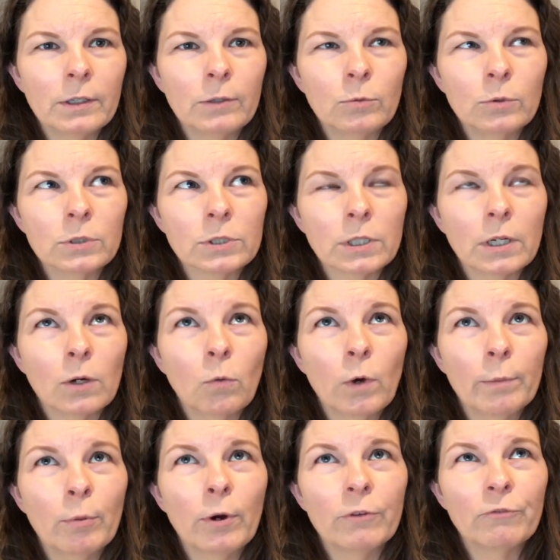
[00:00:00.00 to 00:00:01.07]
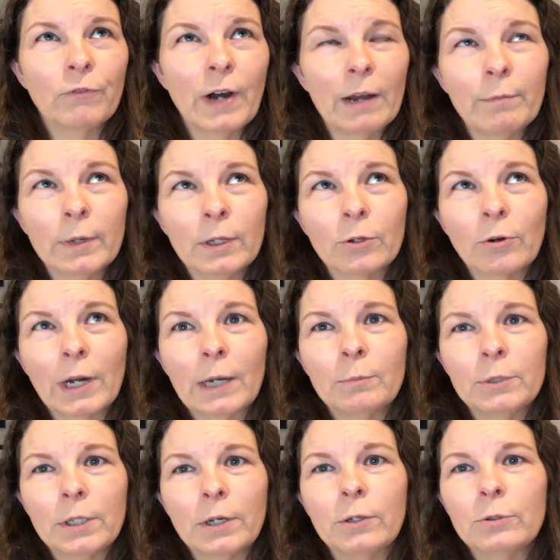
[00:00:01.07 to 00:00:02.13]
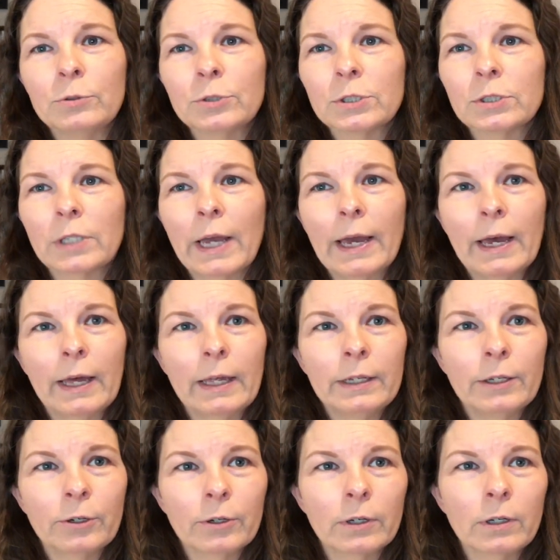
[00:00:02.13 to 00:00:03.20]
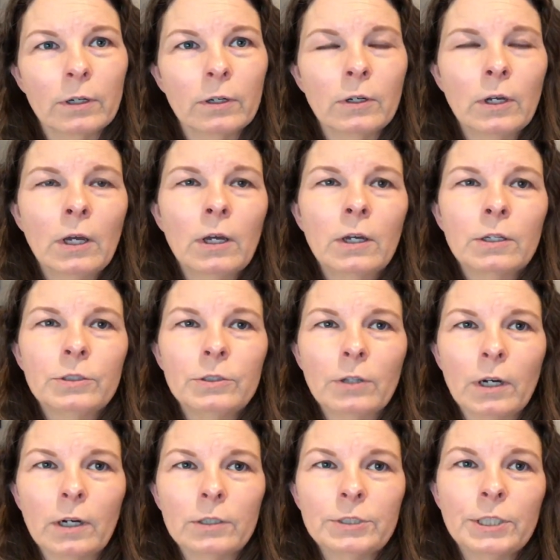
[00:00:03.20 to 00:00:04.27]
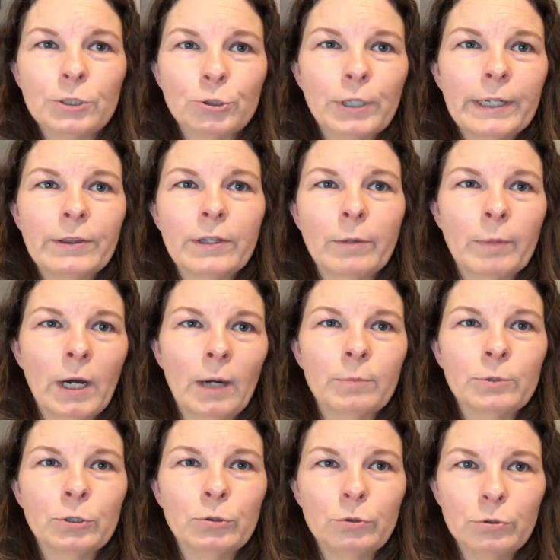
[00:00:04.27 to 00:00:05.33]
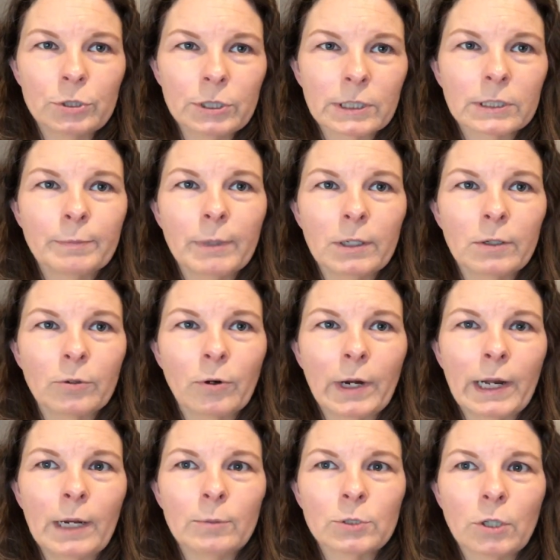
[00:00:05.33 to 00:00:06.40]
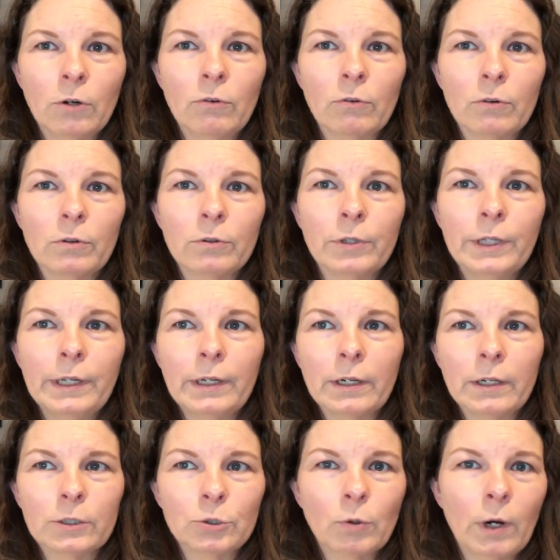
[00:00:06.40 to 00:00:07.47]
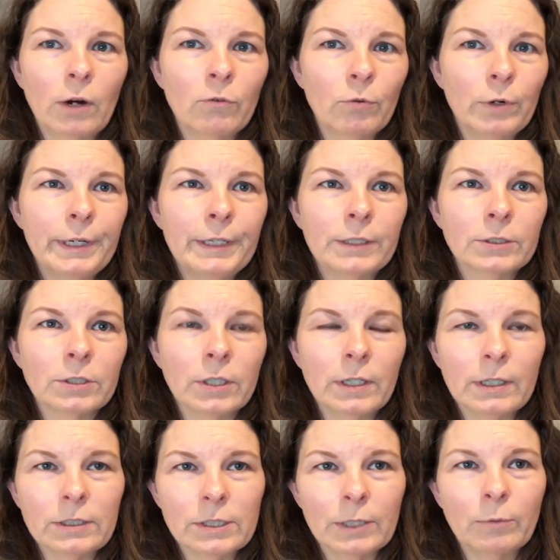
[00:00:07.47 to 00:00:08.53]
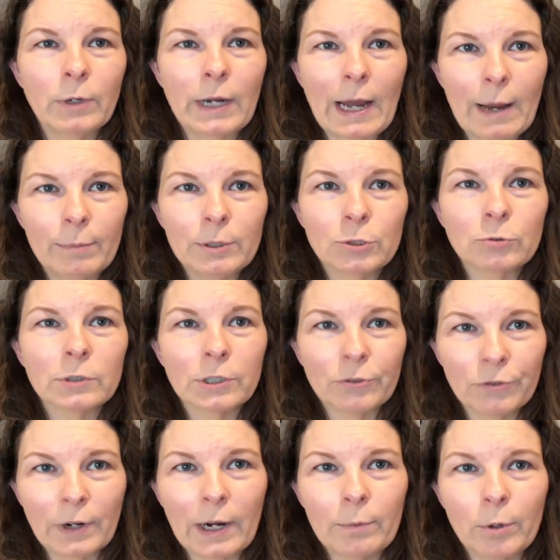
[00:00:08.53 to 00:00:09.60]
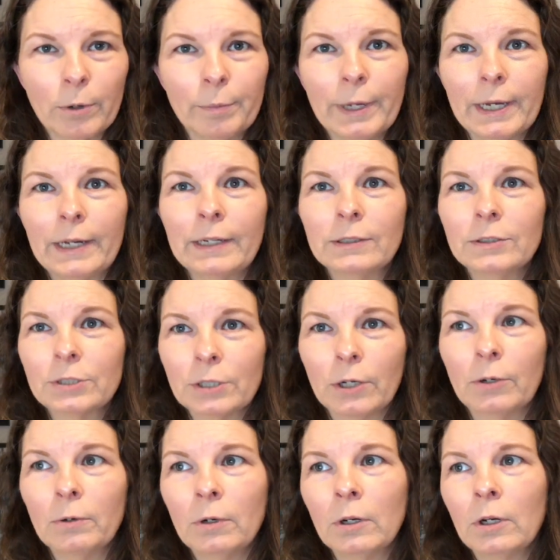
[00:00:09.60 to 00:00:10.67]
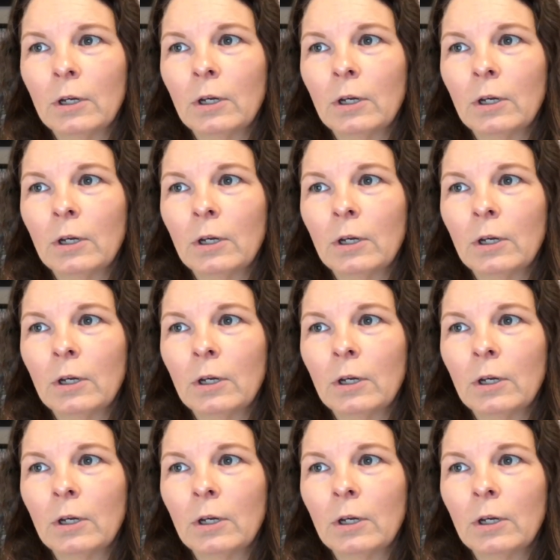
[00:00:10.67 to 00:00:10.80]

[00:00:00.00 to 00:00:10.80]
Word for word: it was a 1.5 milligram dose and they're gonna uh, titrate them up to six milligrams over the uh, 12 weeks and then see what happens with their fibro pain. So